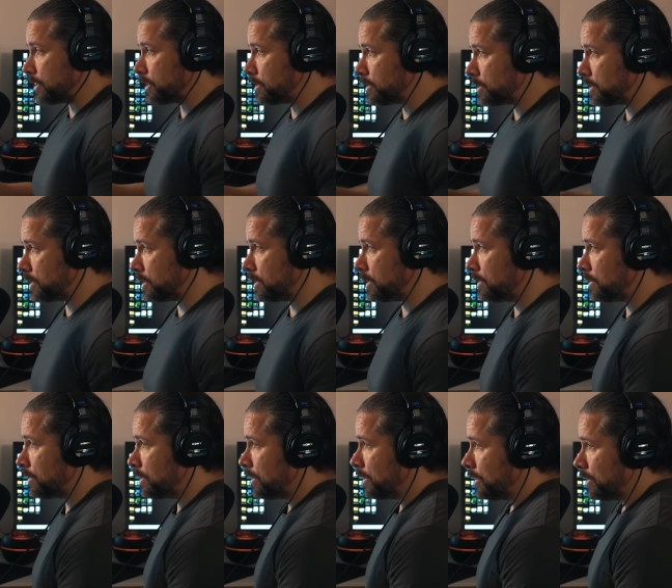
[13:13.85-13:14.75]
She
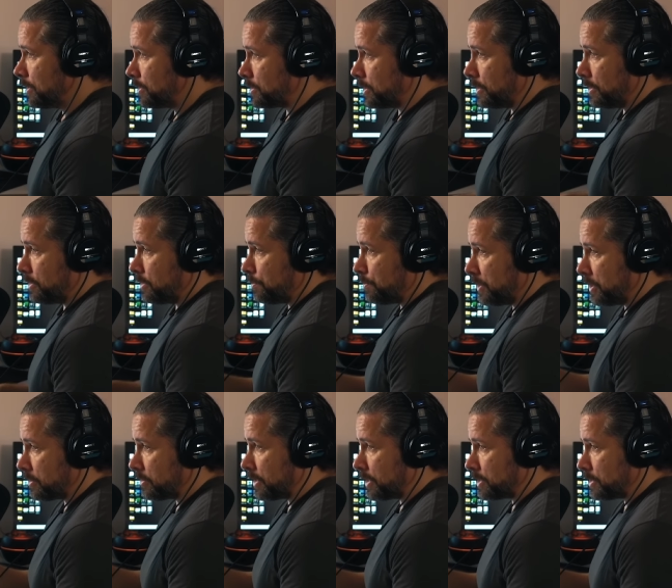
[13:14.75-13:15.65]
didn't
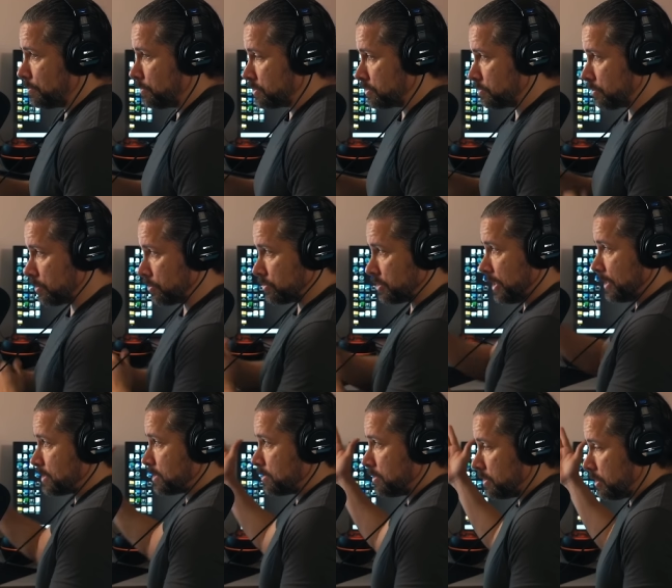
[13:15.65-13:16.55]
appear like she was
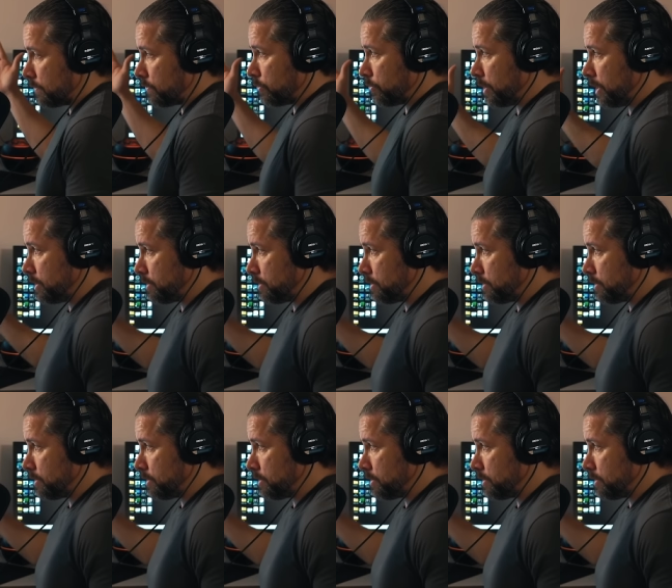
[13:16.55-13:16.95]
grotesquely overweight.